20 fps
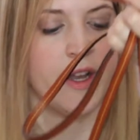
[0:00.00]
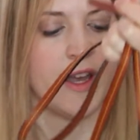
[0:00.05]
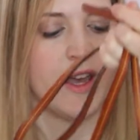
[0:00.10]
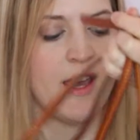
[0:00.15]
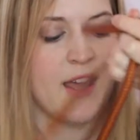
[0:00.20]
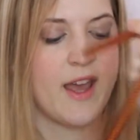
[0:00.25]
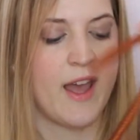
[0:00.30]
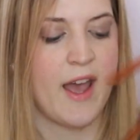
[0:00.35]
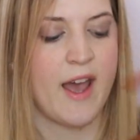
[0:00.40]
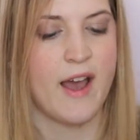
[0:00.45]

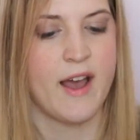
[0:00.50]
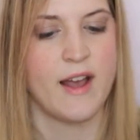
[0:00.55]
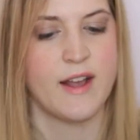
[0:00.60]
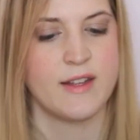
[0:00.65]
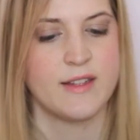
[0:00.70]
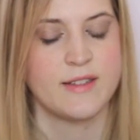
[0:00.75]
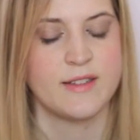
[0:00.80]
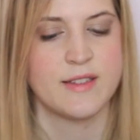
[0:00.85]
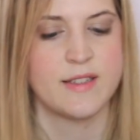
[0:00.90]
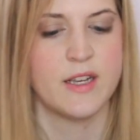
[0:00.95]
It
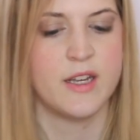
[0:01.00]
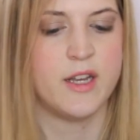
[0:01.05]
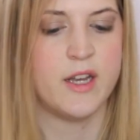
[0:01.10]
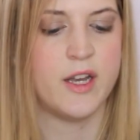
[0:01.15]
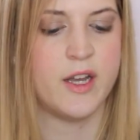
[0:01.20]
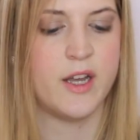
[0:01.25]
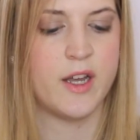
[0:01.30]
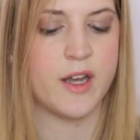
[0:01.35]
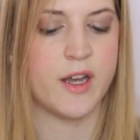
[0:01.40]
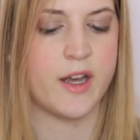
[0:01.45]
has
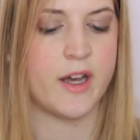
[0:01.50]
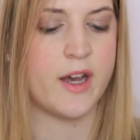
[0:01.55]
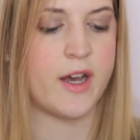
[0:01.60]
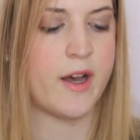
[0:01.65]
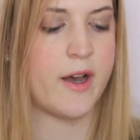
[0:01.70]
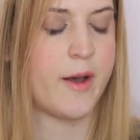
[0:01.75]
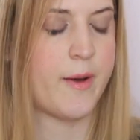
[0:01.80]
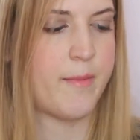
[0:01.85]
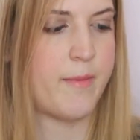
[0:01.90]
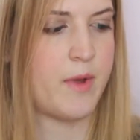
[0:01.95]

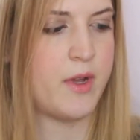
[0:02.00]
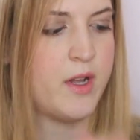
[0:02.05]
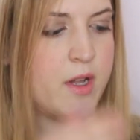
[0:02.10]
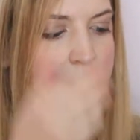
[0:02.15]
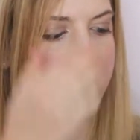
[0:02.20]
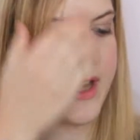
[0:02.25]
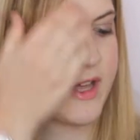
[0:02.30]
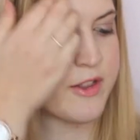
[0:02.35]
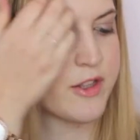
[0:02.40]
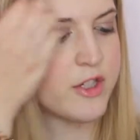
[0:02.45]

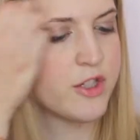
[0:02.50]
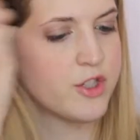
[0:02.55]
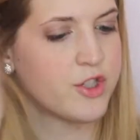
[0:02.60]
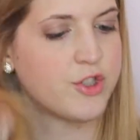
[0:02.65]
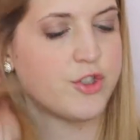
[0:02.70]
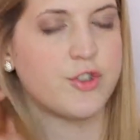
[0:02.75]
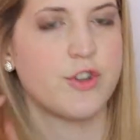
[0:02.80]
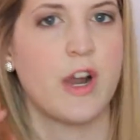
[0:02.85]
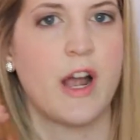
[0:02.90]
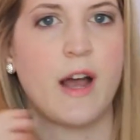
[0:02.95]
leather
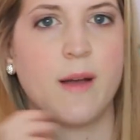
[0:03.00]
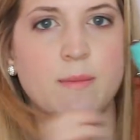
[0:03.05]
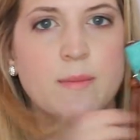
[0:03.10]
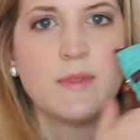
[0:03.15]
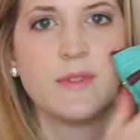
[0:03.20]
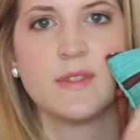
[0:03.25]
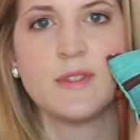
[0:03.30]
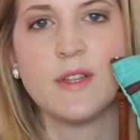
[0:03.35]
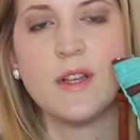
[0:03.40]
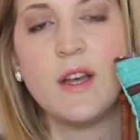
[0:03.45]

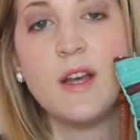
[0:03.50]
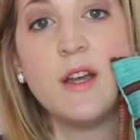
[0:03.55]
straps.